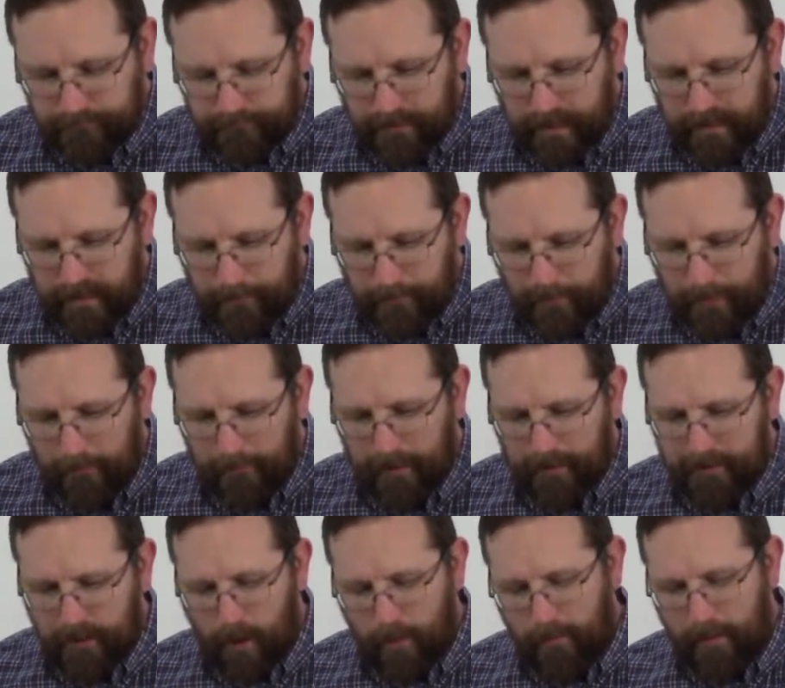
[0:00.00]
in the
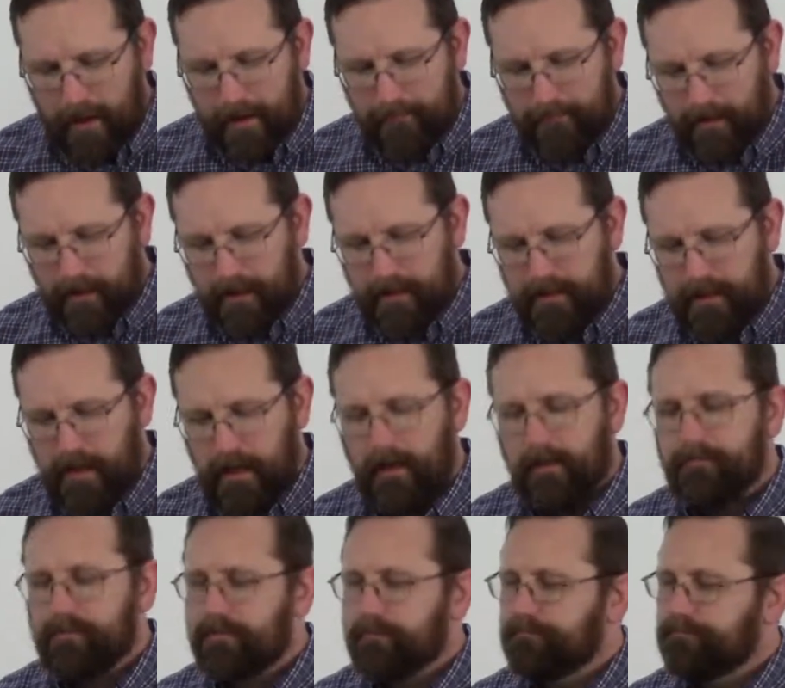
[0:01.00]
public domain many
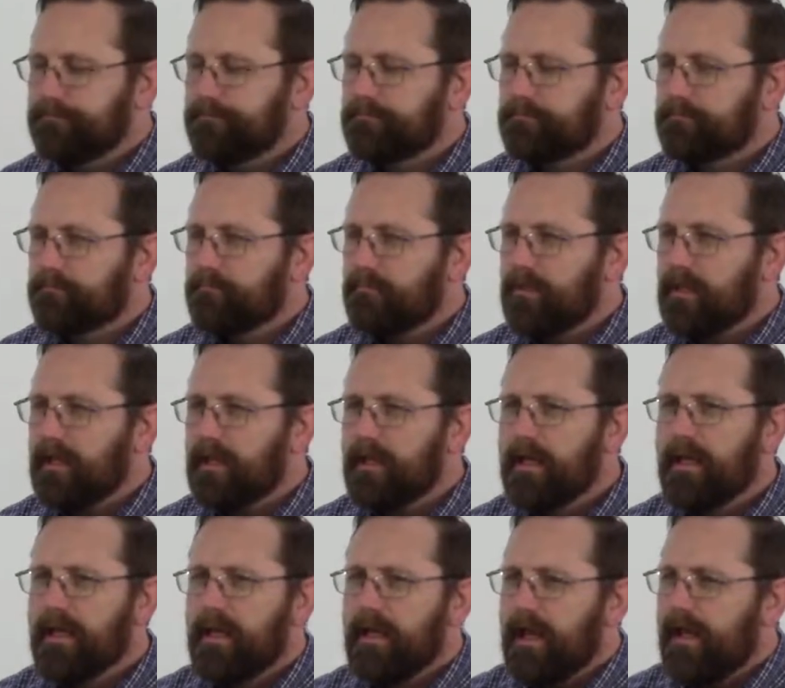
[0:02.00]
times.
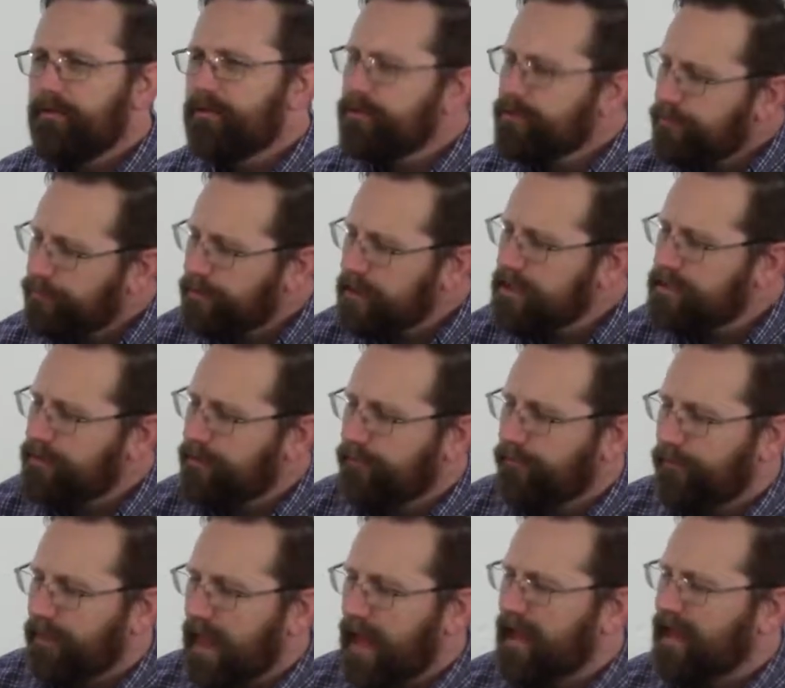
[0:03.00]
And there's a reason
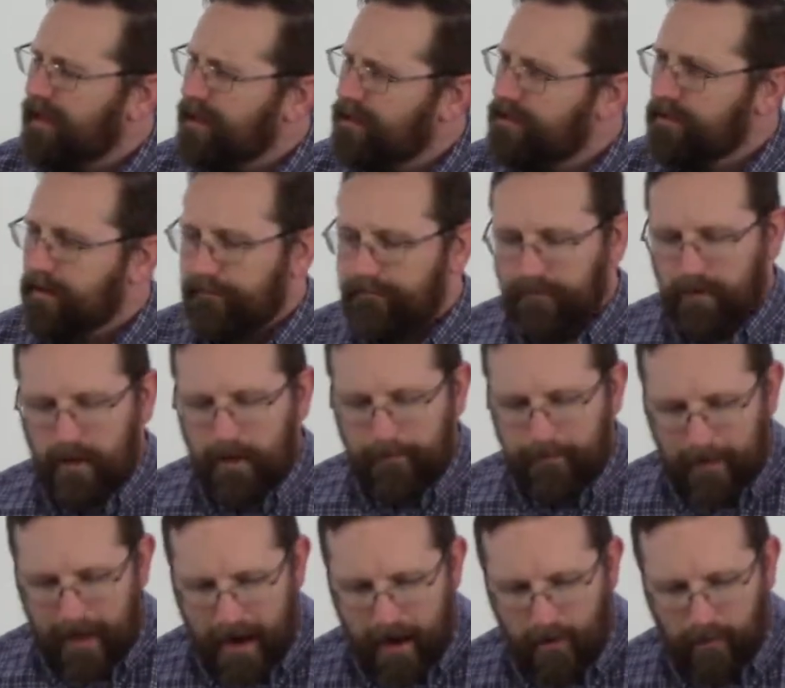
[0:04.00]
for that. It is a
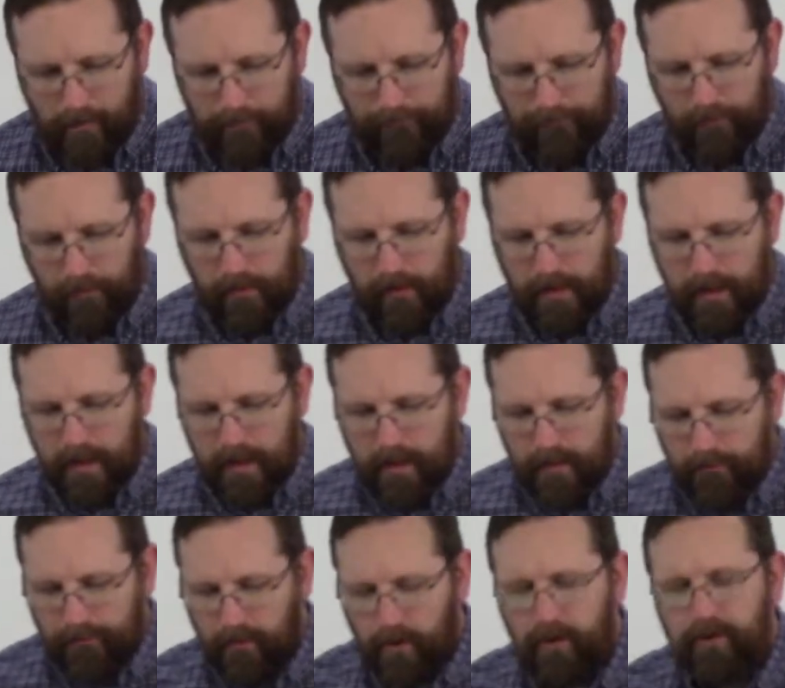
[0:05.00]
very powerful
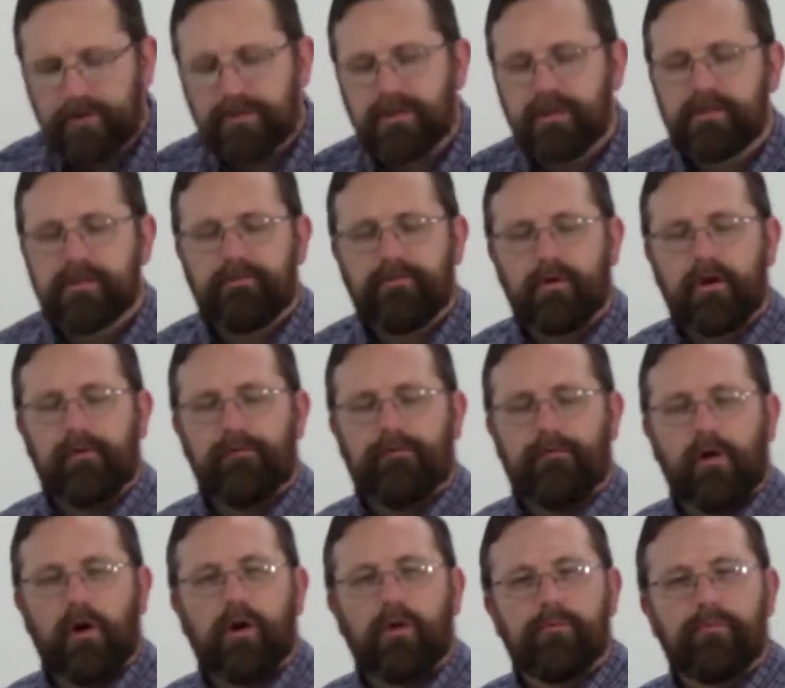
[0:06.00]
verse. It is a very
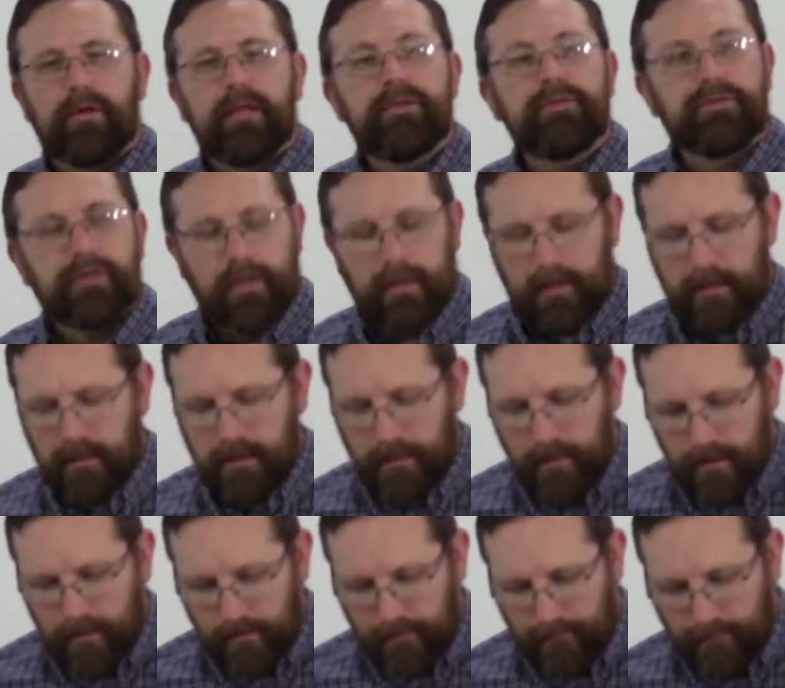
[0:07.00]
far-reaching
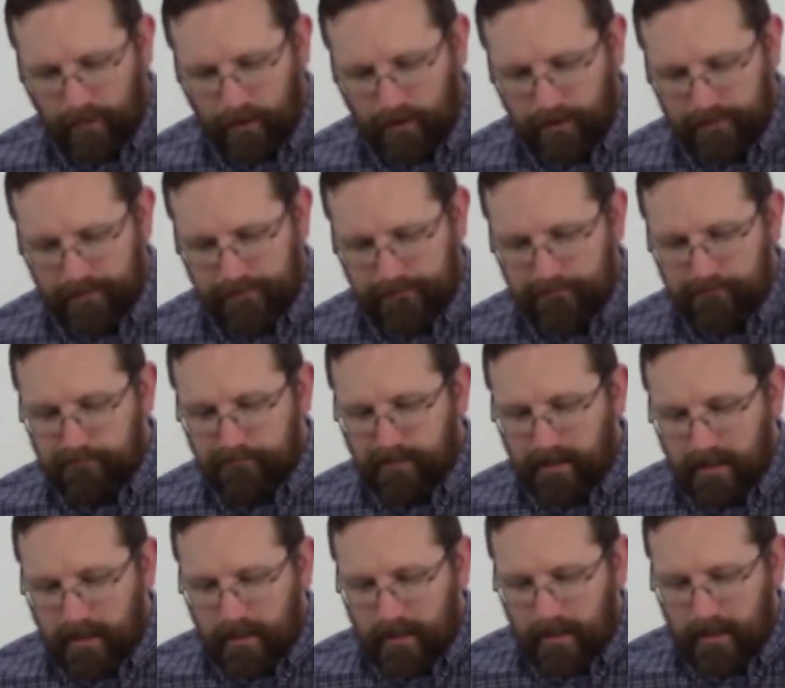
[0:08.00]
verse.
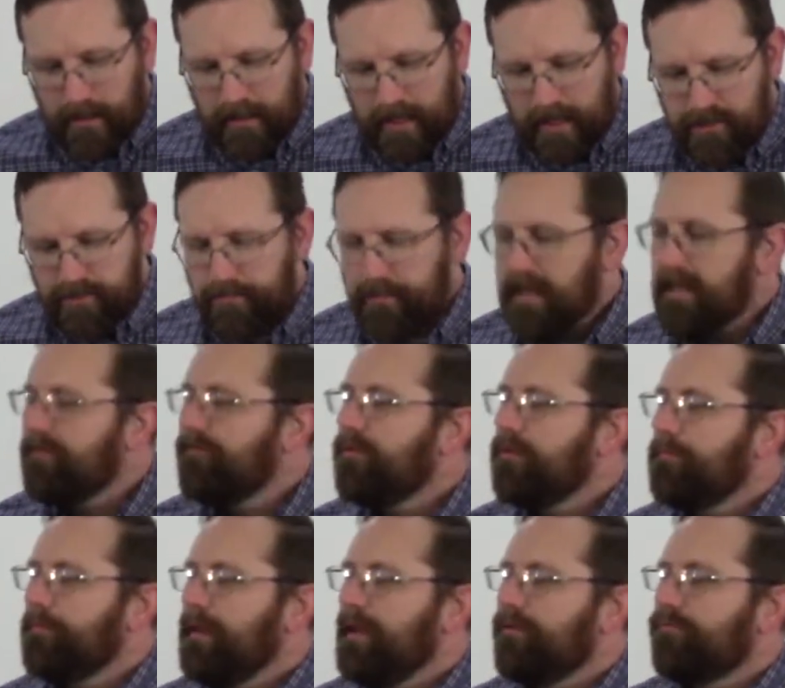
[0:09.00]
Uh, it's
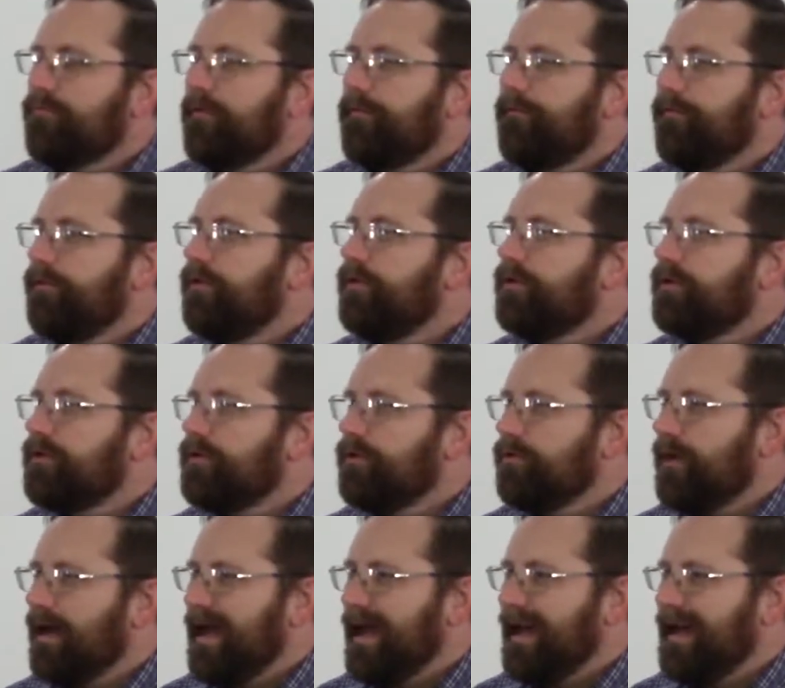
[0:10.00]
even been referred
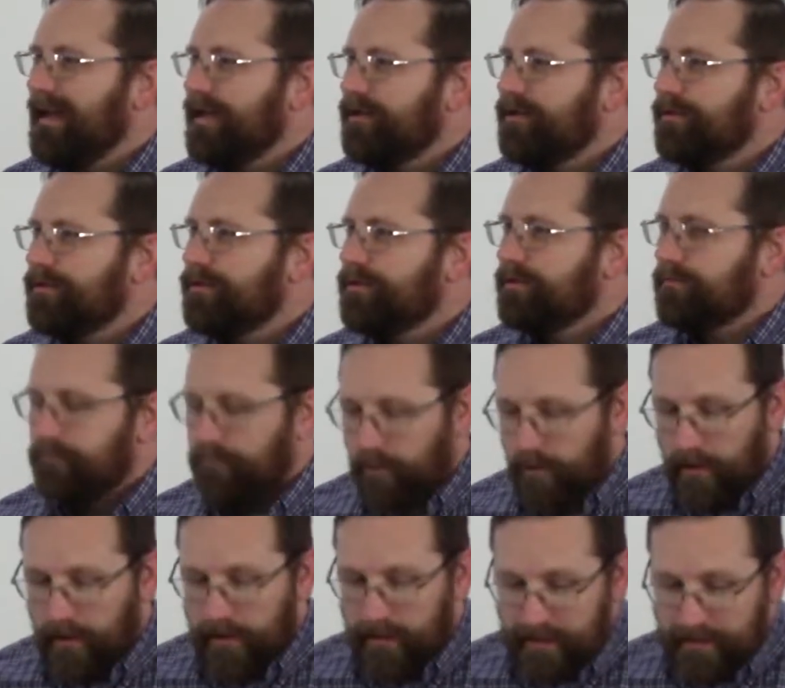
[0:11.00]
to as,
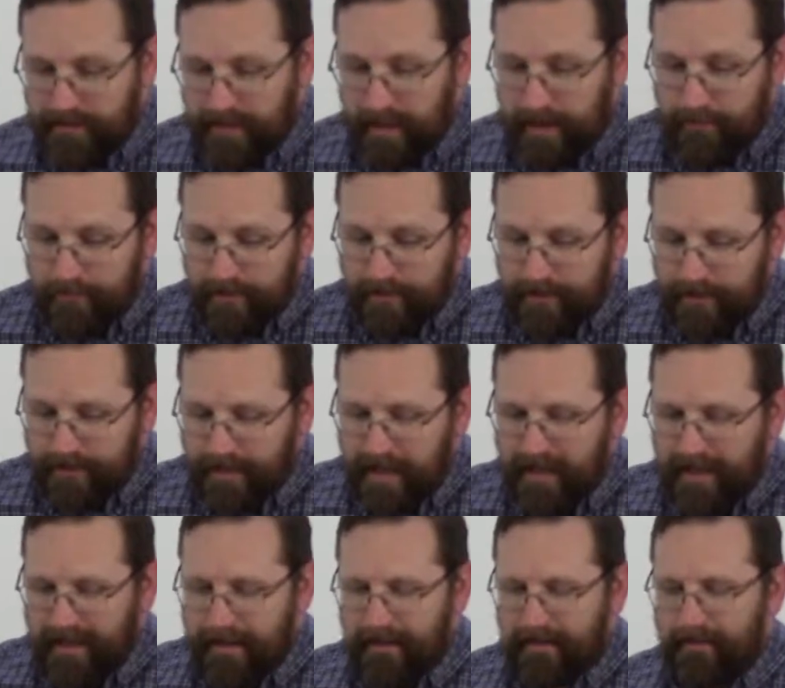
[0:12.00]
we'll examine
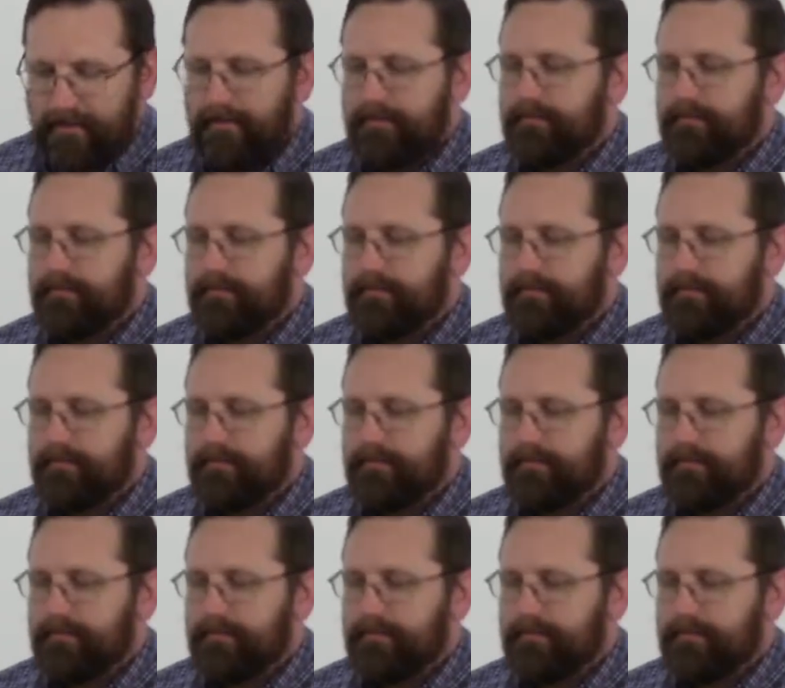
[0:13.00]
today,